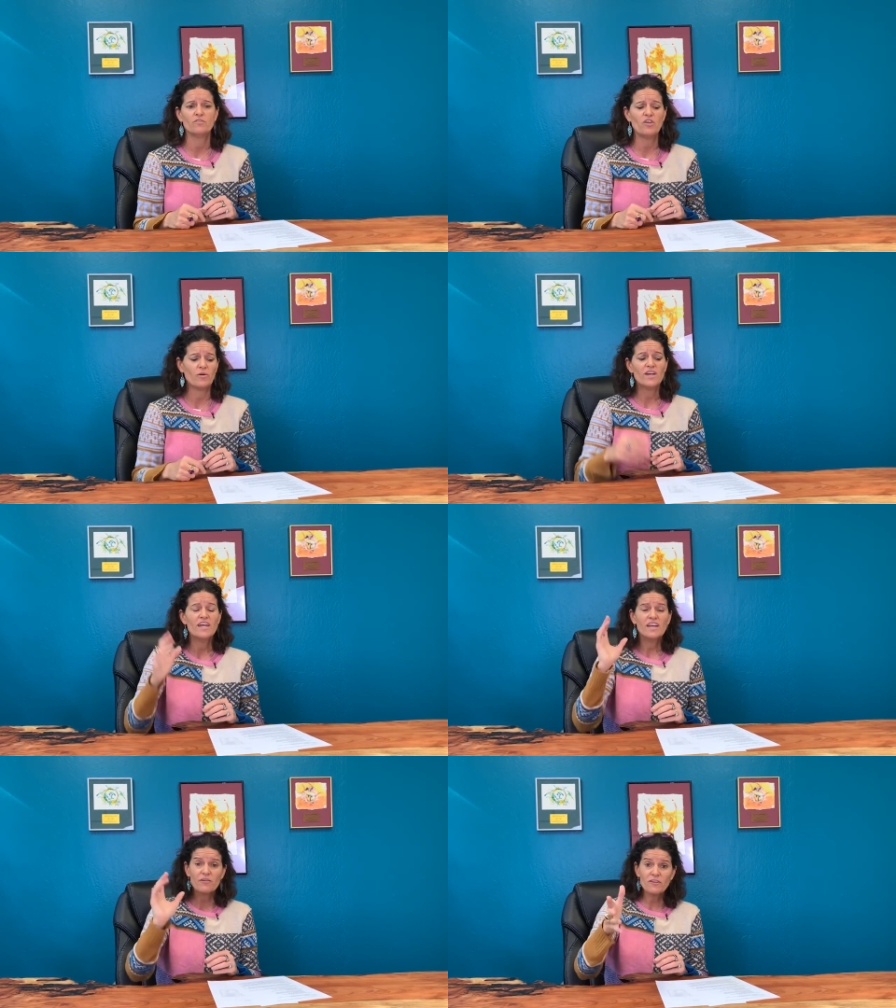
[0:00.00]
So,
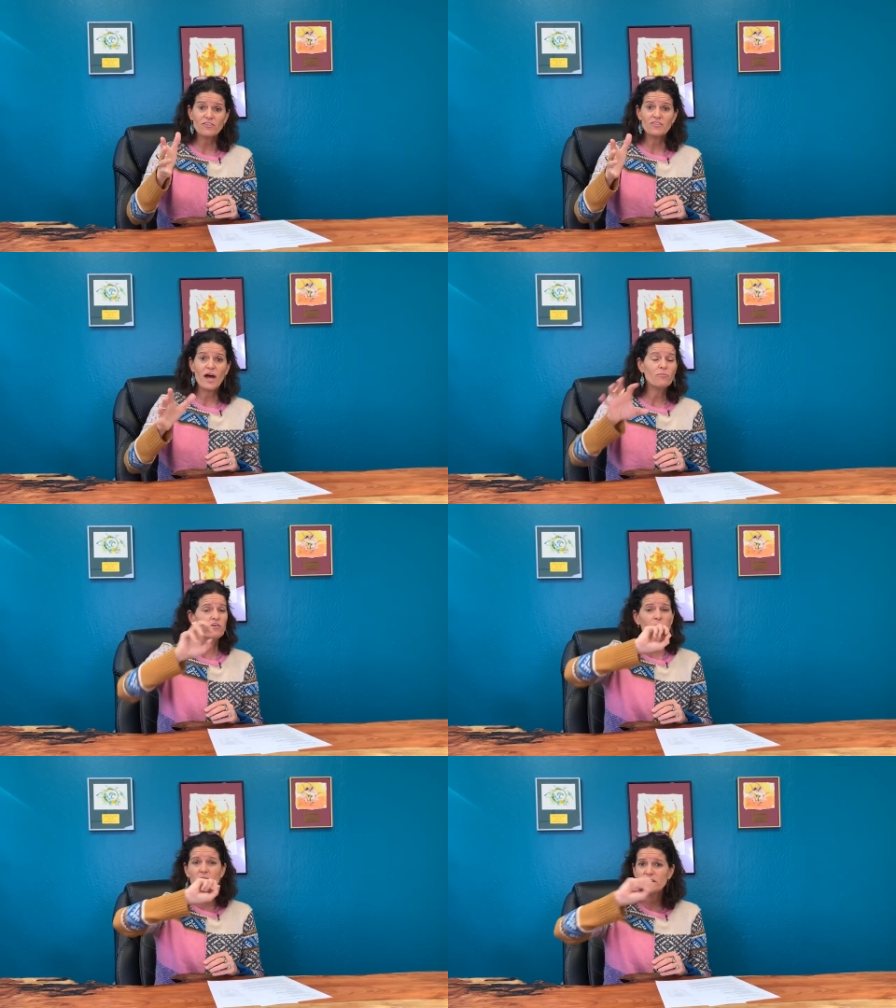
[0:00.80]
if this is
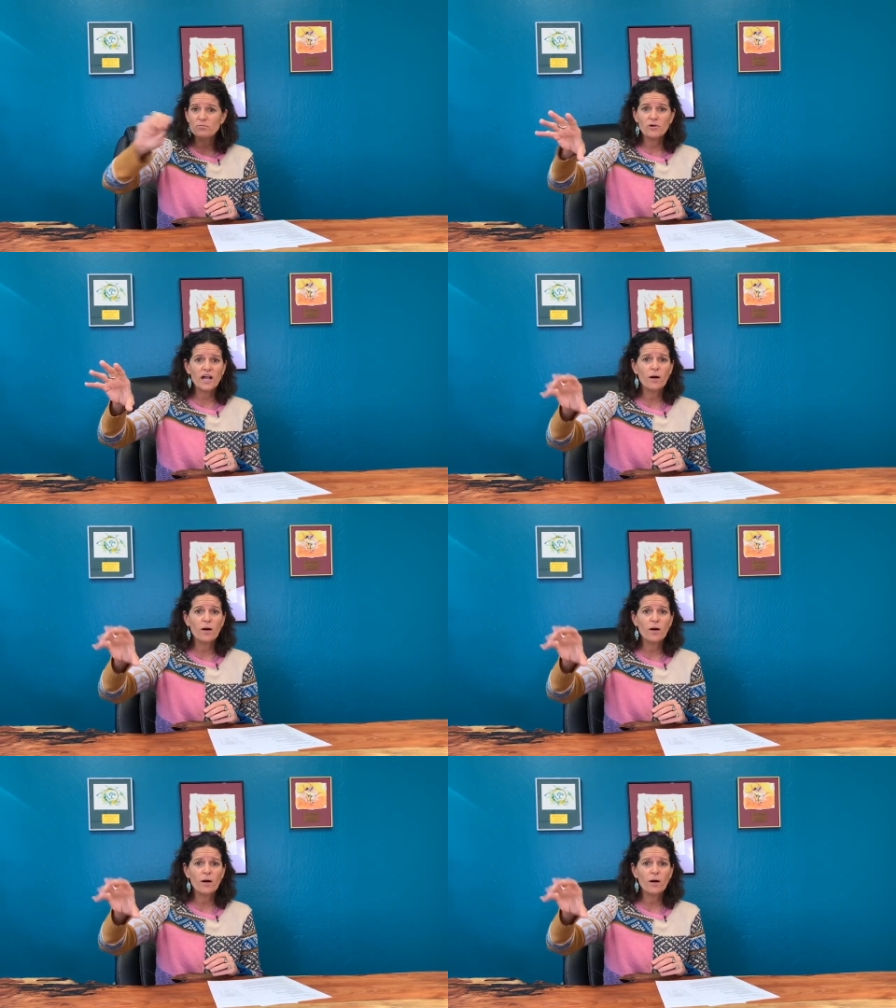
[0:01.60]
helpful, please put